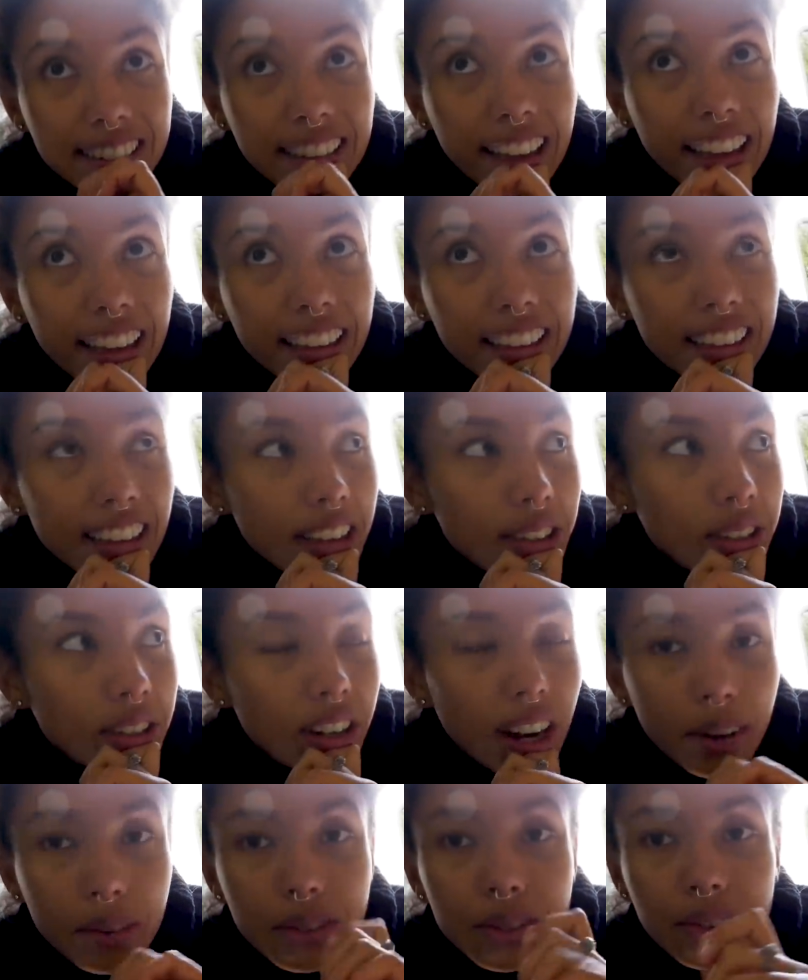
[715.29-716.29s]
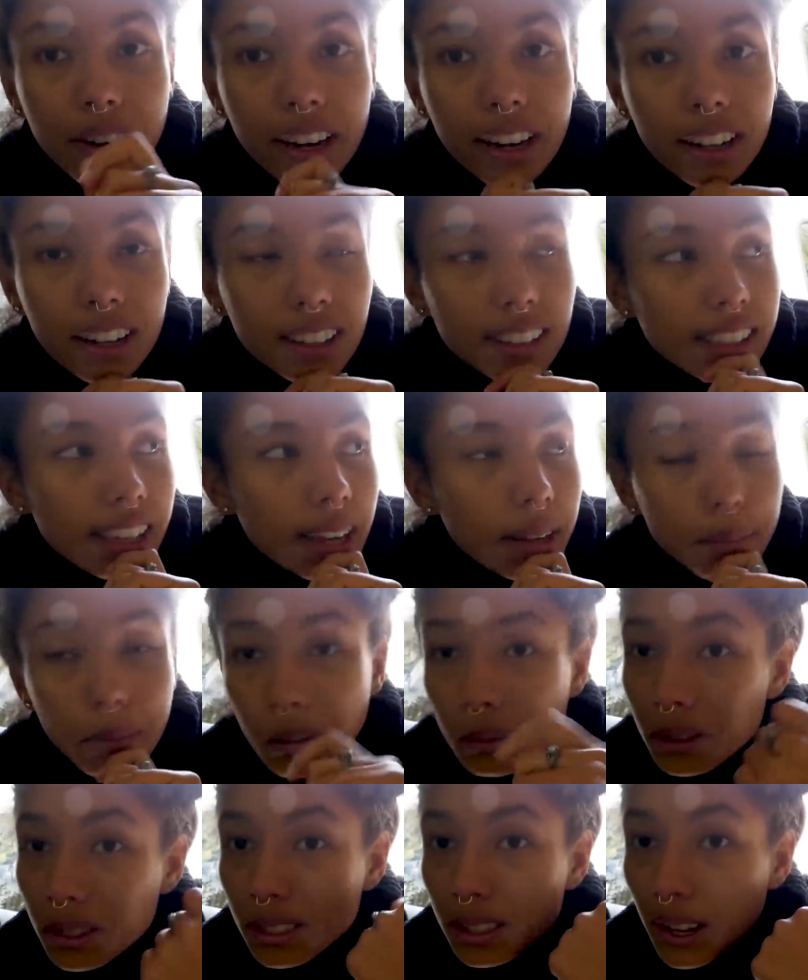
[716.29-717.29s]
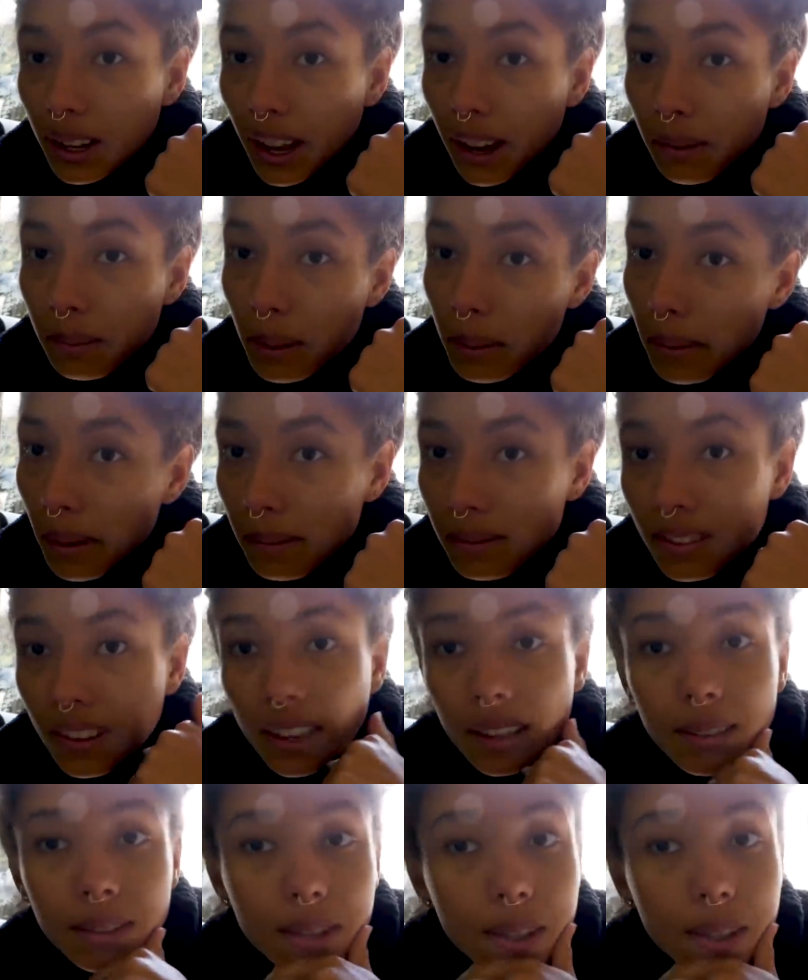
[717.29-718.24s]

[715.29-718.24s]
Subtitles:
Like, yesterday was raining all day, but we just hung out in my mom's van,